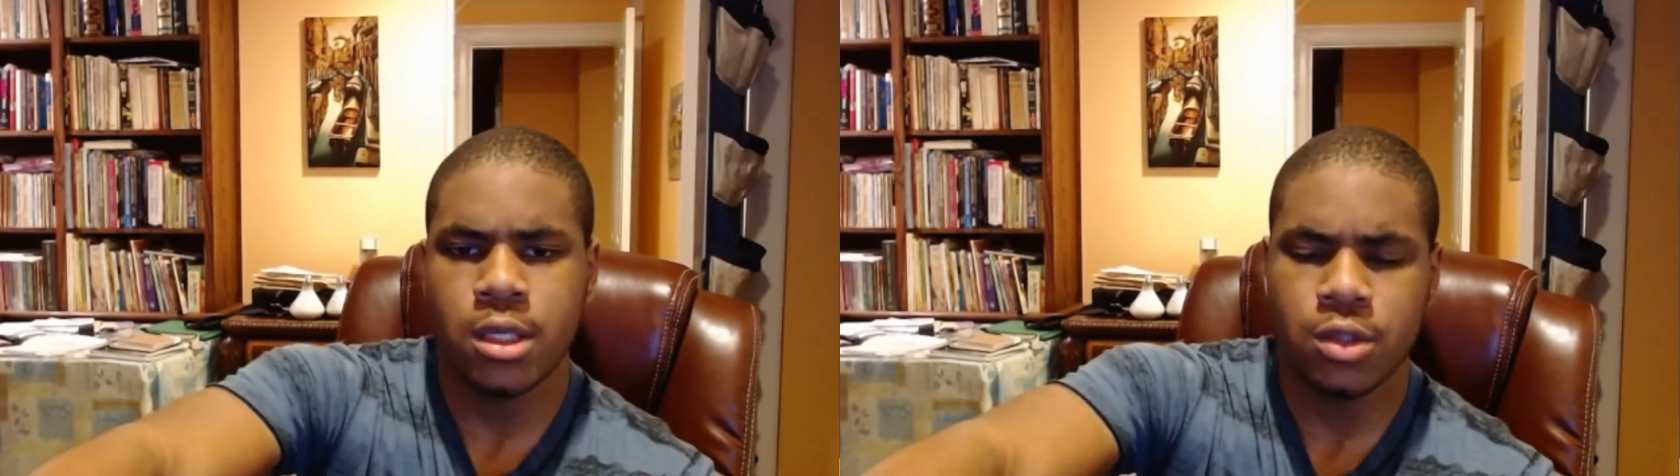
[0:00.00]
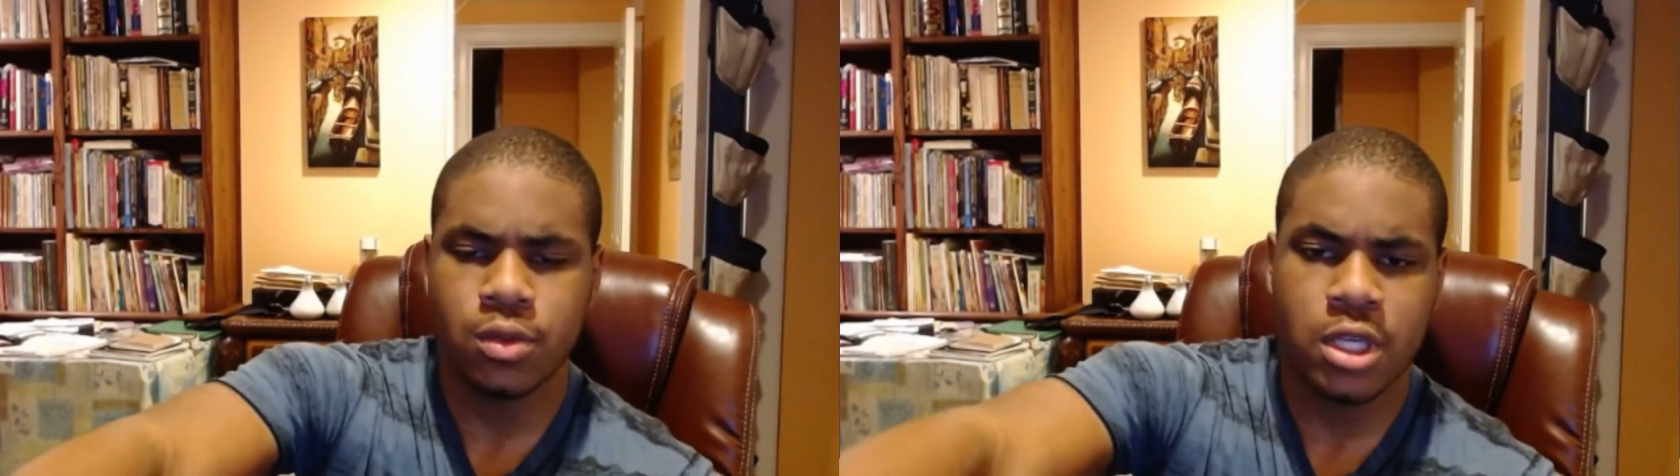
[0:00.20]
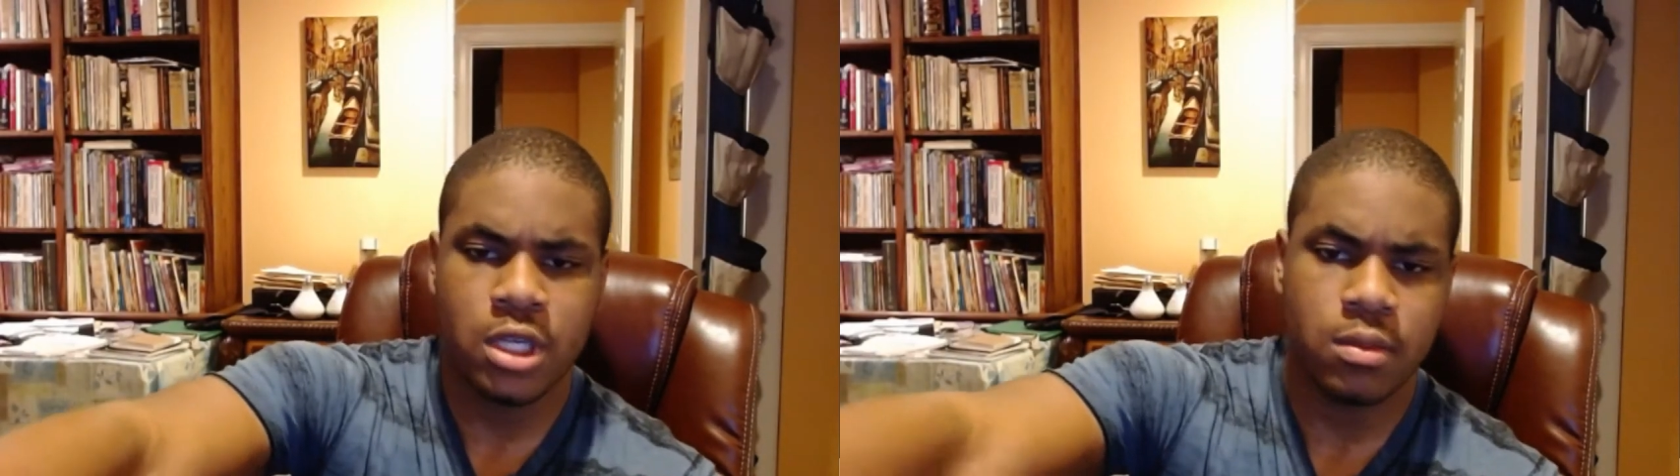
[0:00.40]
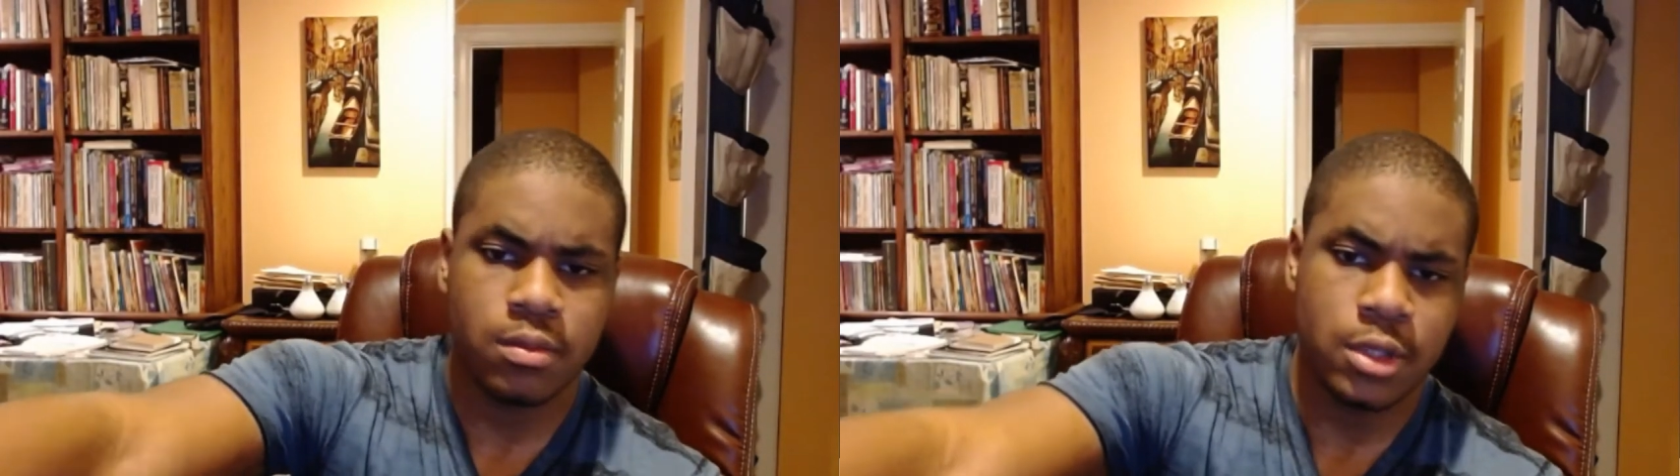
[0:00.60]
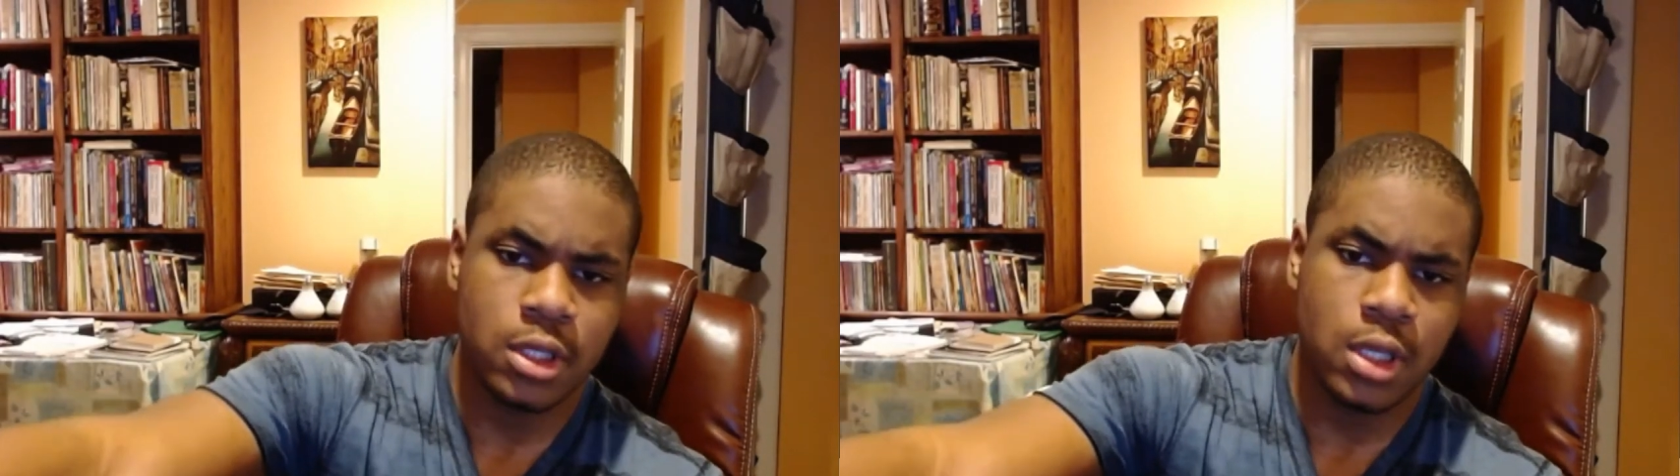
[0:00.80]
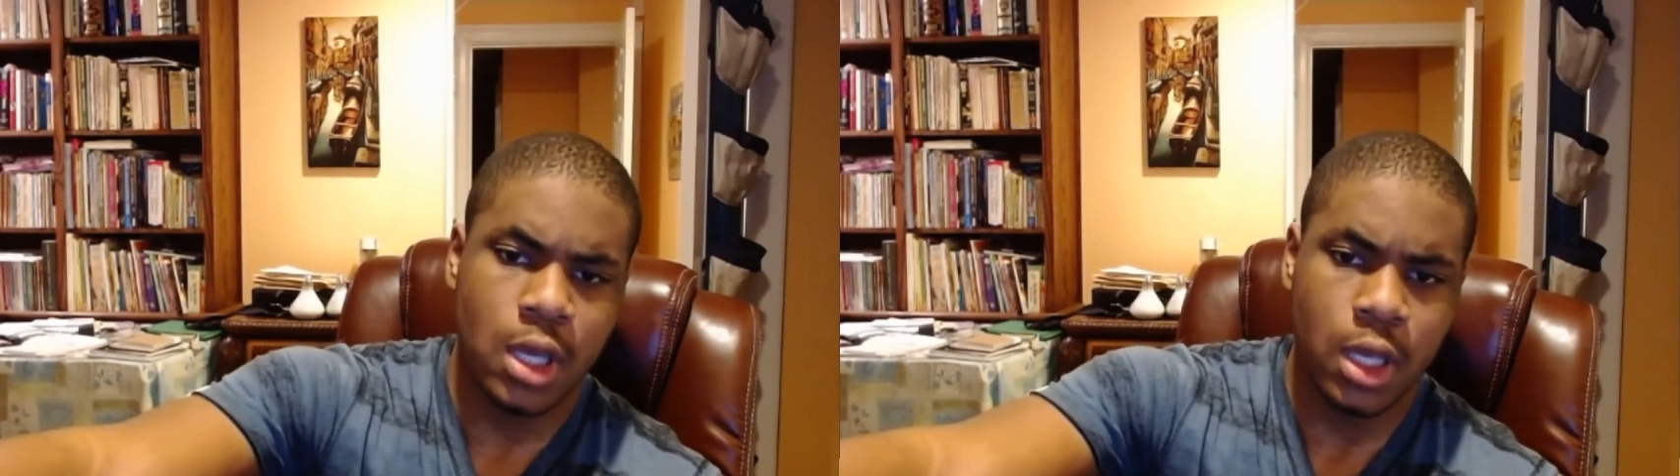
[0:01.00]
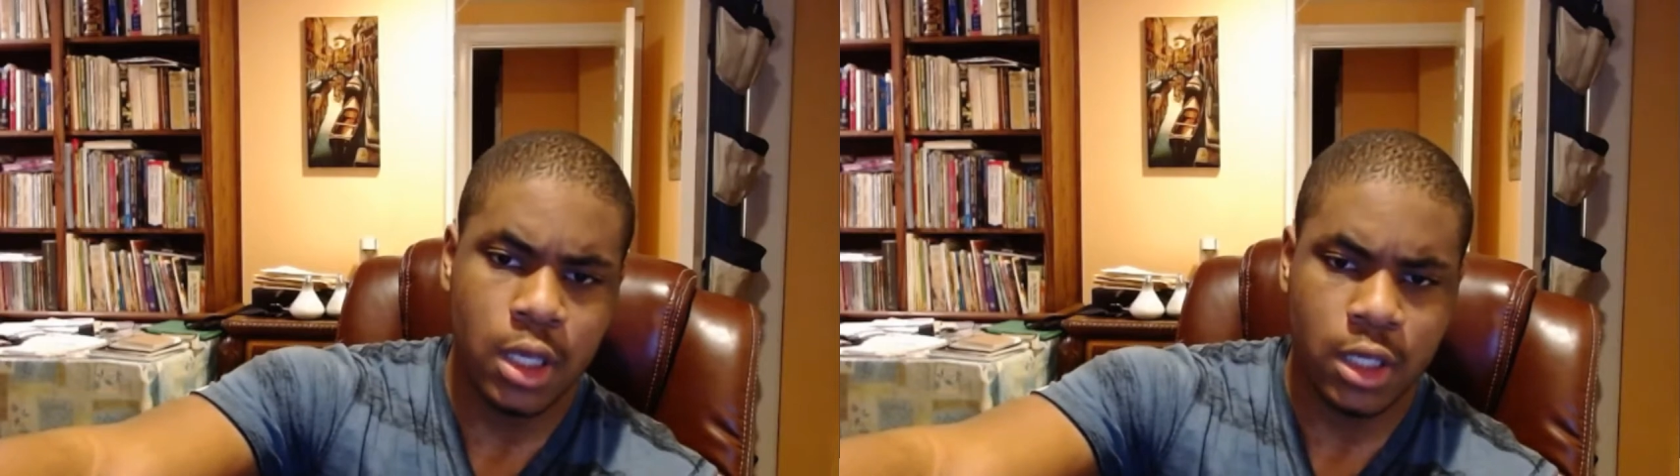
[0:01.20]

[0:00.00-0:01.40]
you can be a